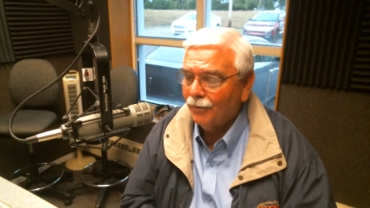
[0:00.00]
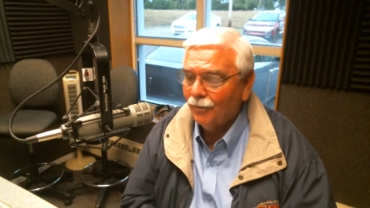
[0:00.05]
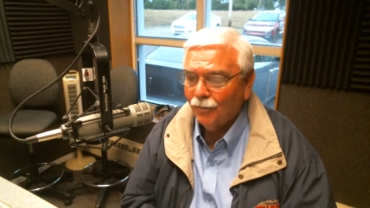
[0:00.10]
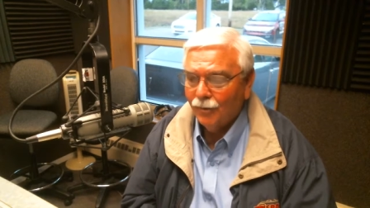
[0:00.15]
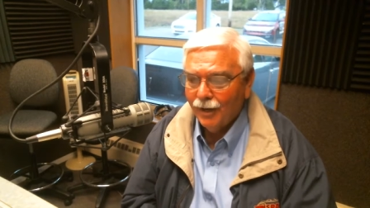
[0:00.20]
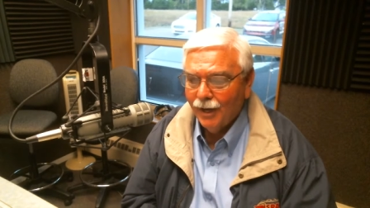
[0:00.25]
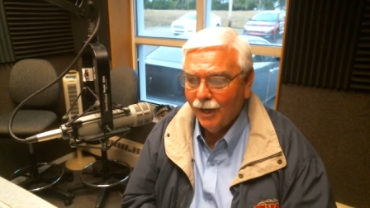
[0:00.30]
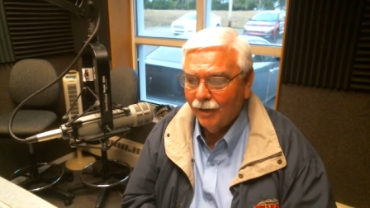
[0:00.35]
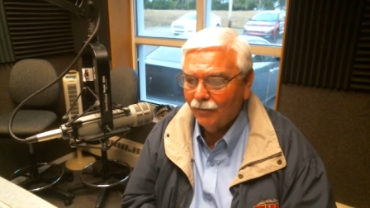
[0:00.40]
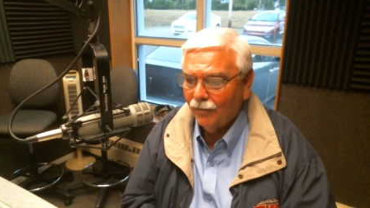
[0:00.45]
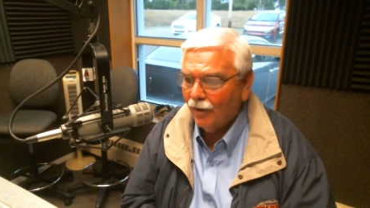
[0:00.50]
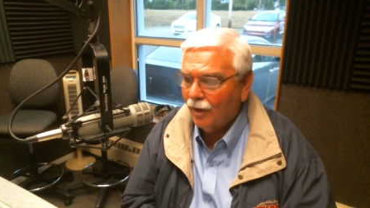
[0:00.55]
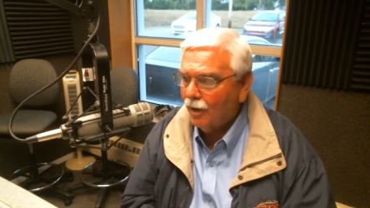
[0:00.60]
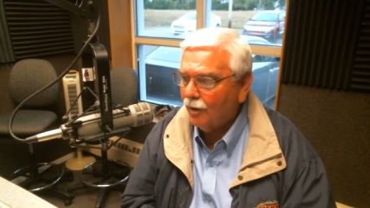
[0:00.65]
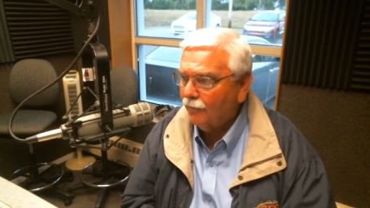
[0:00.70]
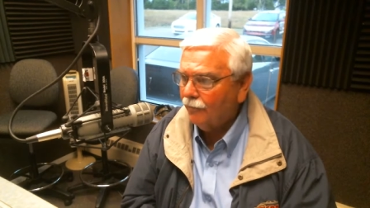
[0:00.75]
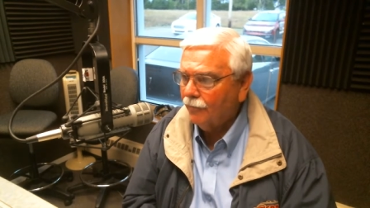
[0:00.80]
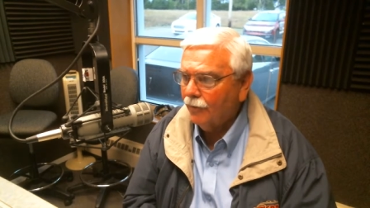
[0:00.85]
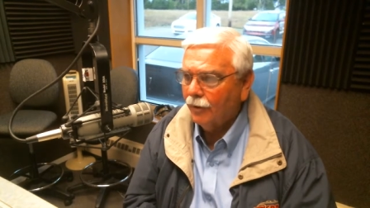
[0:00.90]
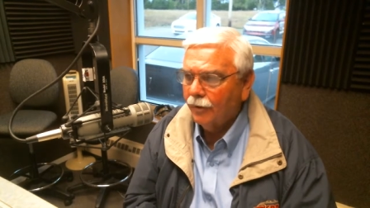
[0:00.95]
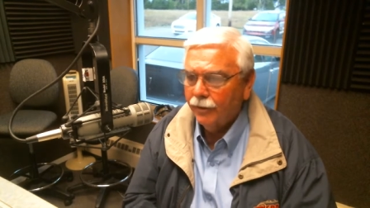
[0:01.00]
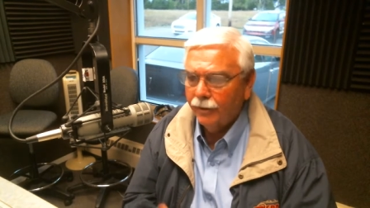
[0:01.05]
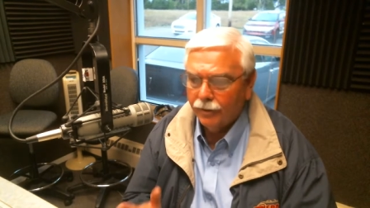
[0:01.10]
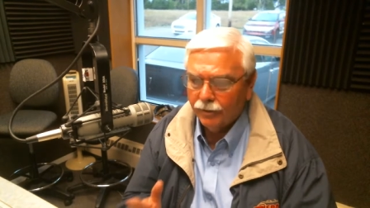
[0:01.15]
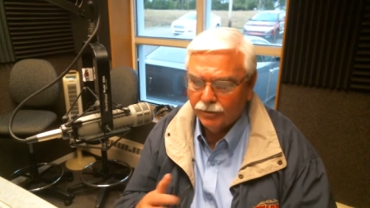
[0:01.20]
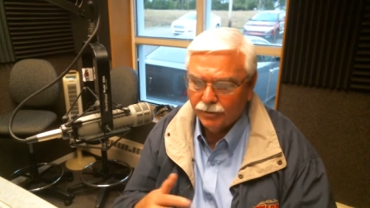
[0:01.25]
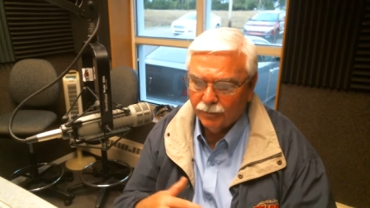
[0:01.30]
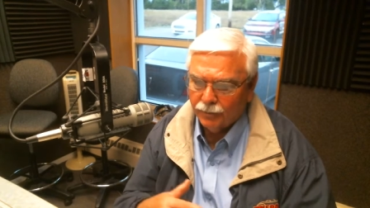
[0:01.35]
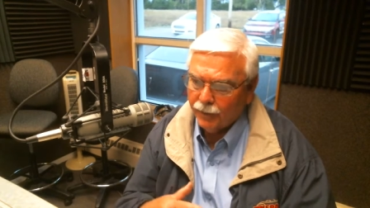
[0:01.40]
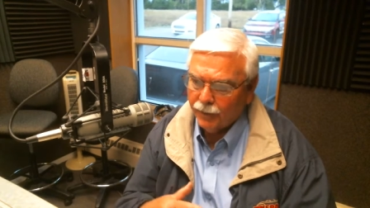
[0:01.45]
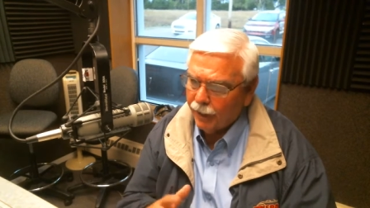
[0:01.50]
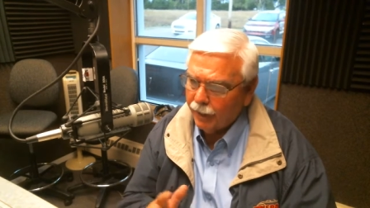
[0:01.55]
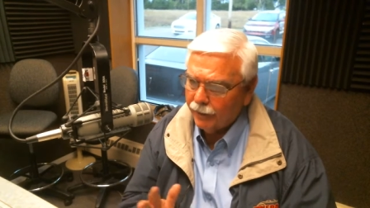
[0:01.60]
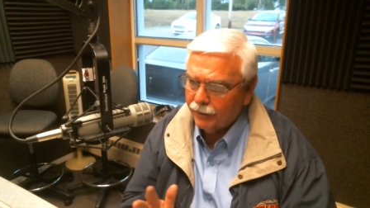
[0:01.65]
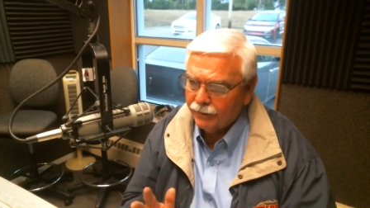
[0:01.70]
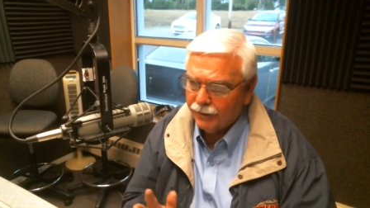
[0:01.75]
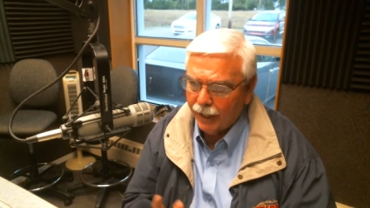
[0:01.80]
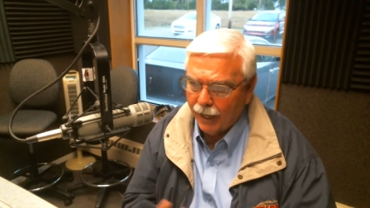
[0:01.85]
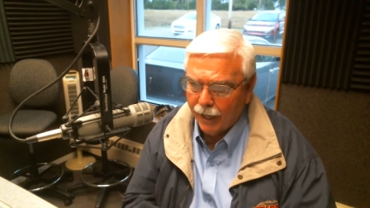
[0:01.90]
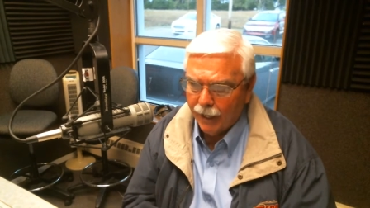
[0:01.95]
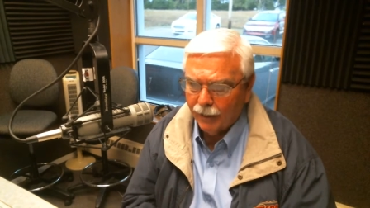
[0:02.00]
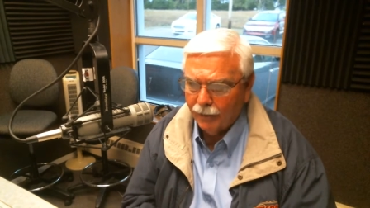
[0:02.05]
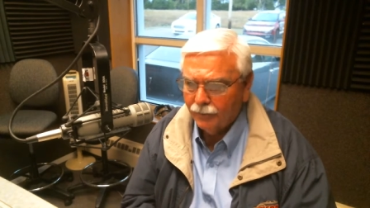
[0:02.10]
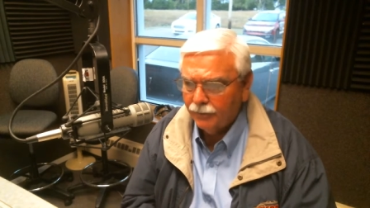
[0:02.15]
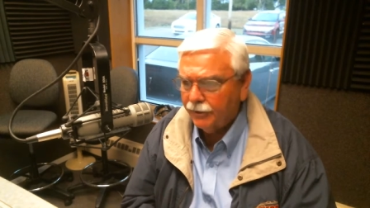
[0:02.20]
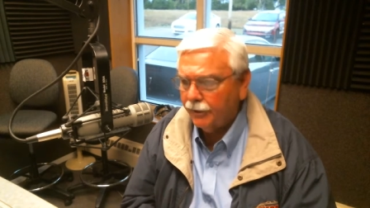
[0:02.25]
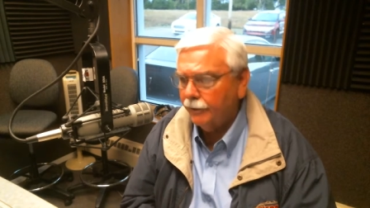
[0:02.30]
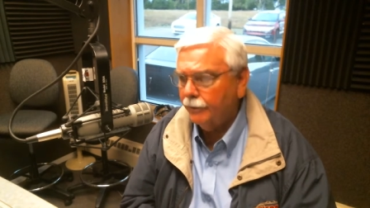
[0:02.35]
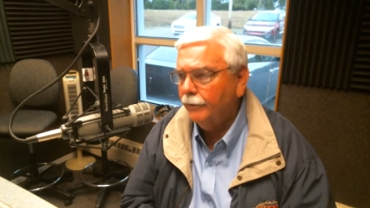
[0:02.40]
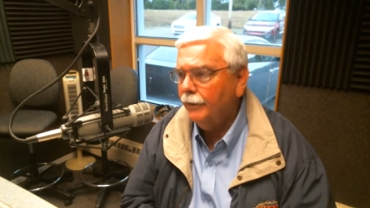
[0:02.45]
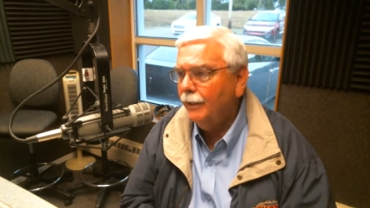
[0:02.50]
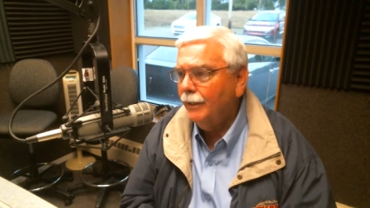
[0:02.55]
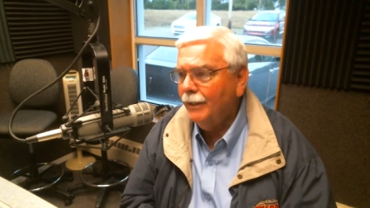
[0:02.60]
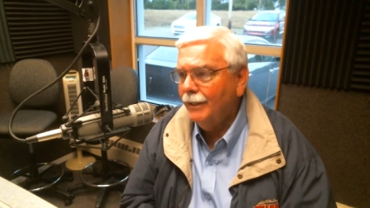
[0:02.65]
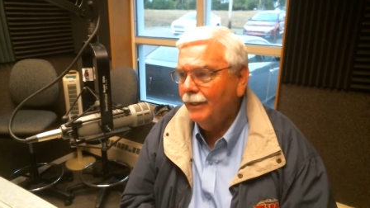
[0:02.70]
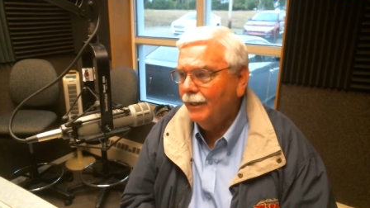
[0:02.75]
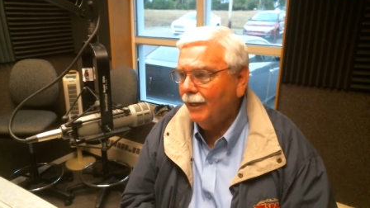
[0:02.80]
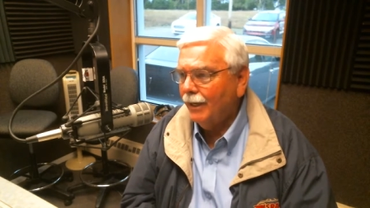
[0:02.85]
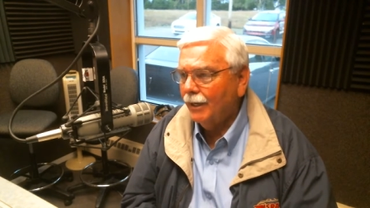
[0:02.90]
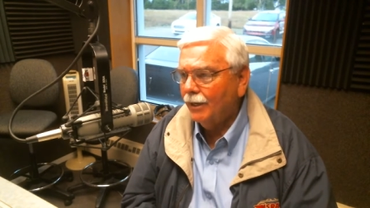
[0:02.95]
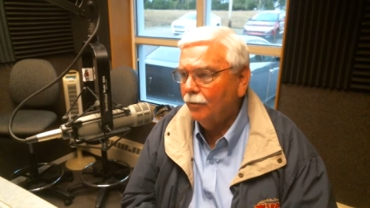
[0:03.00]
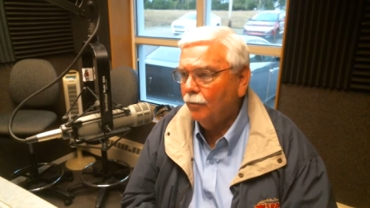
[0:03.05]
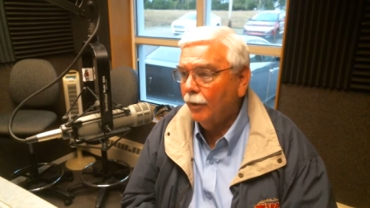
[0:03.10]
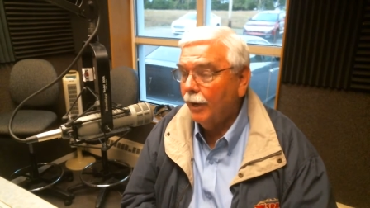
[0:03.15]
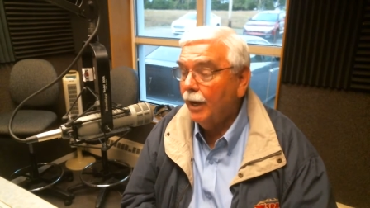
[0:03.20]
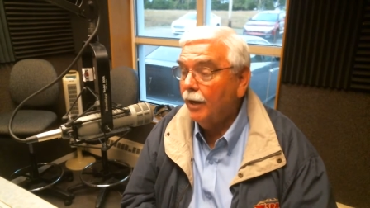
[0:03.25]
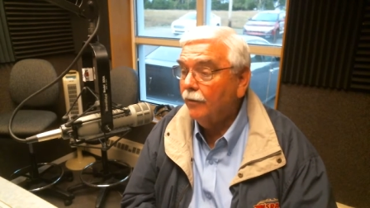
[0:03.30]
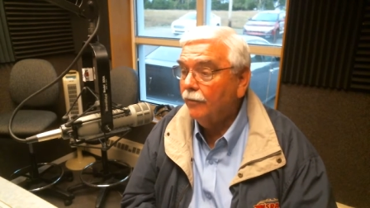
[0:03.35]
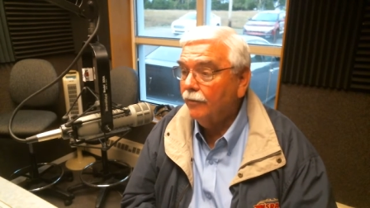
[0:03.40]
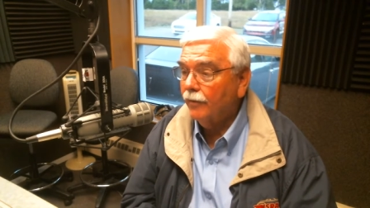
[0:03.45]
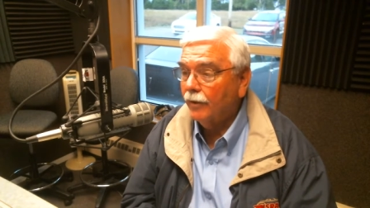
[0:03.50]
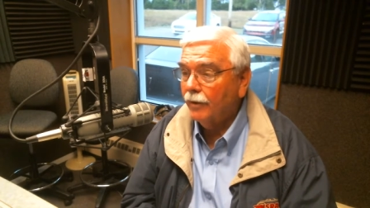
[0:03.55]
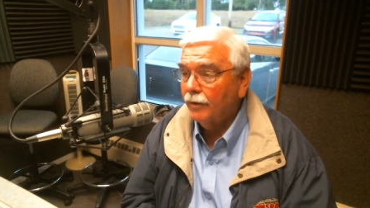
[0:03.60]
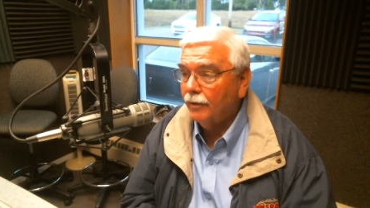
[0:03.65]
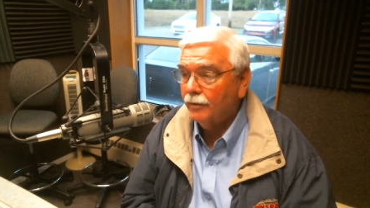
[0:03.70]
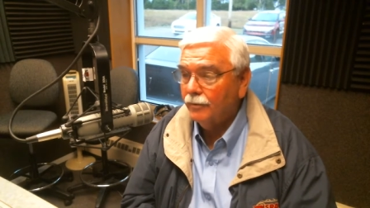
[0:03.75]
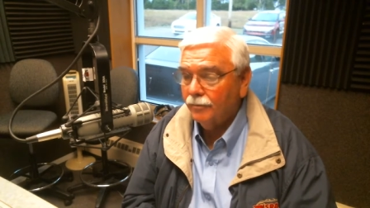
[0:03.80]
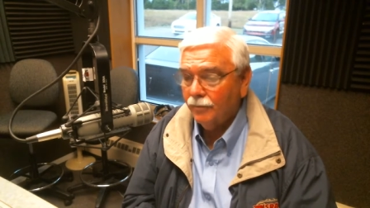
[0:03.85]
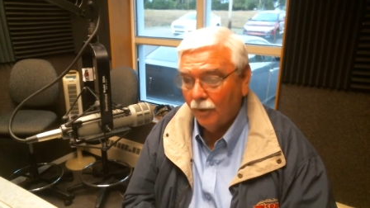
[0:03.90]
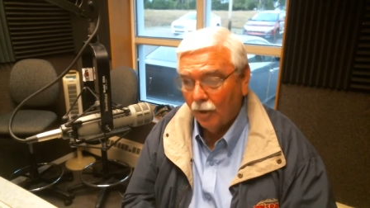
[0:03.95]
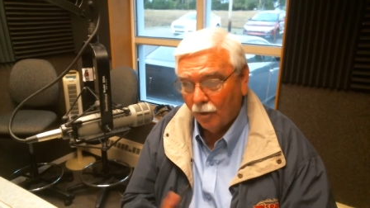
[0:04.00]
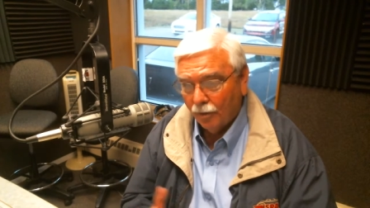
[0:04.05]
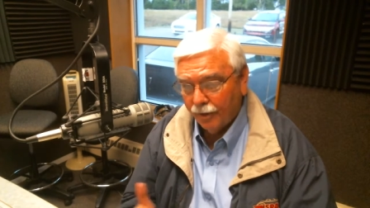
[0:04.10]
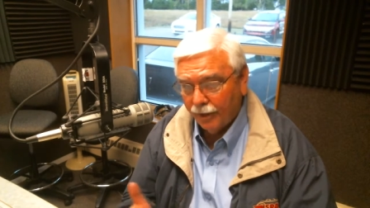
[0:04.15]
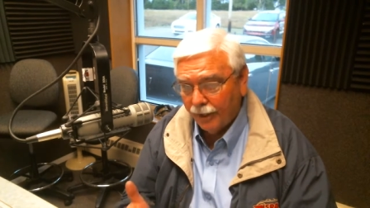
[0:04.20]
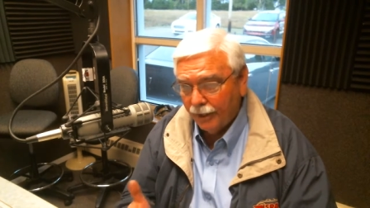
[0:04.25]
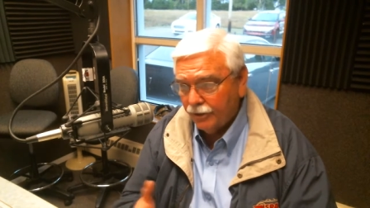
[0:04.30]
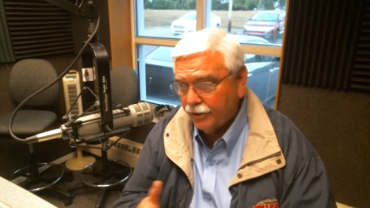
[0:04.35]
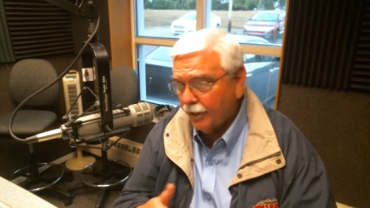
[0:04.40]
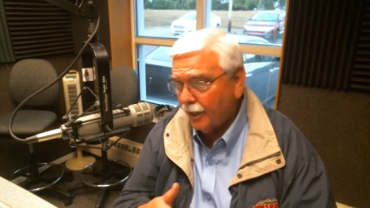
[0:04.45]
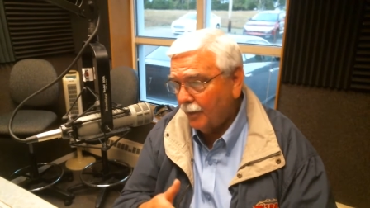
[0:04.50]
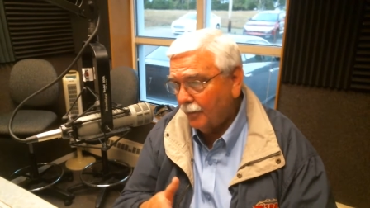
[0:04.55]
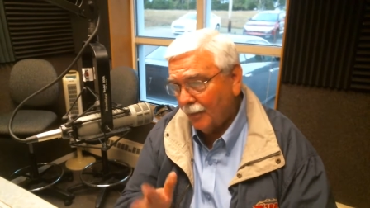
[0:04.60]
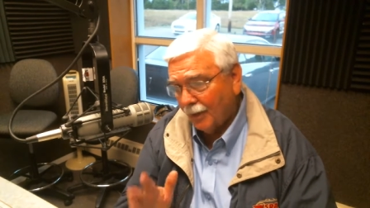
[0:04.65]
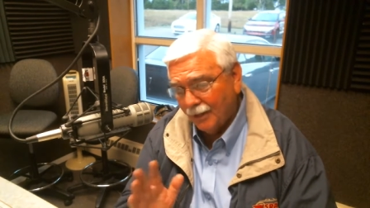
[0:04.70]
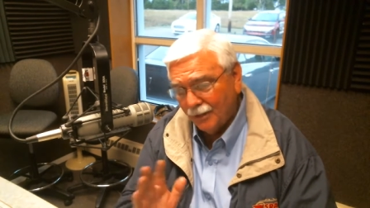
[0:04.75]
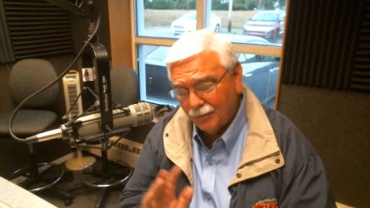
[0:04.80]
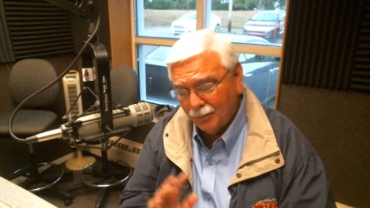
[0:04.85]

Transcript: We have a lot of fun. There's some kids' games, and we have our DJ plays